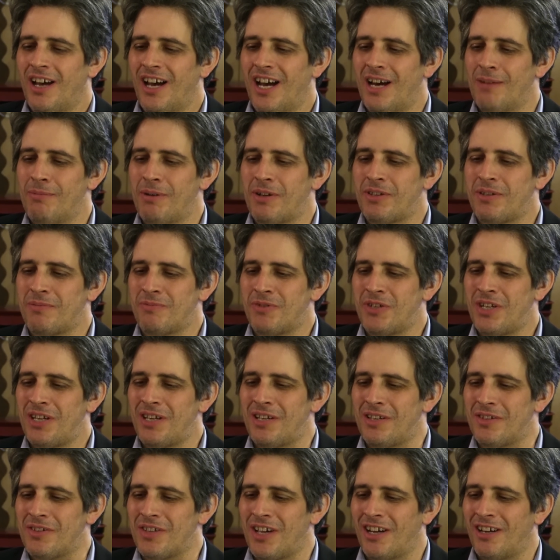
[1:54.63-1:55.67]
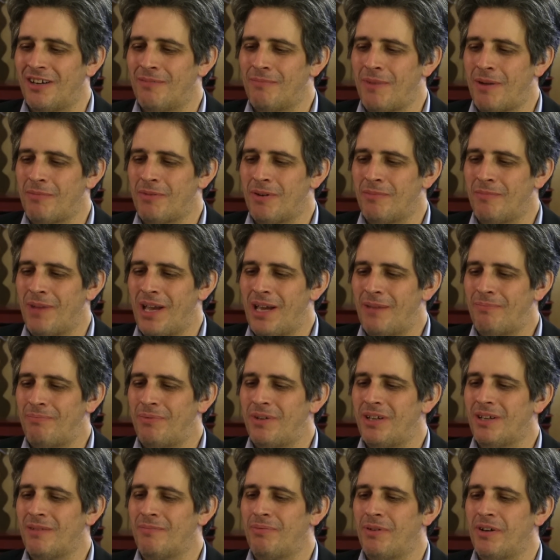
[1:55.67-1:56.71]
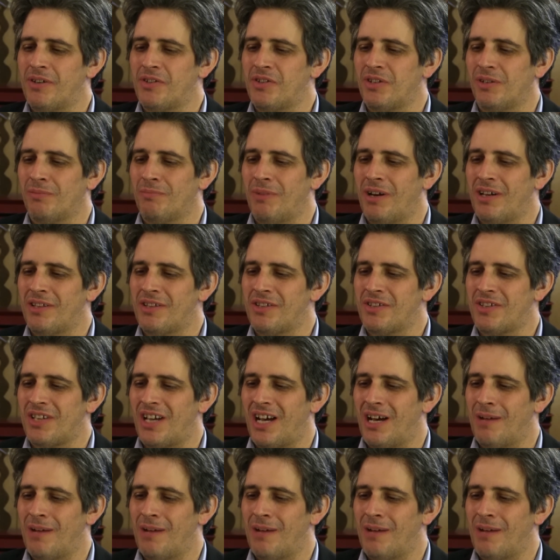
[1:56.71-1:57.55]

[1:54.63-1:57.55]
How about some cheese? I remember Matt being puzzled by this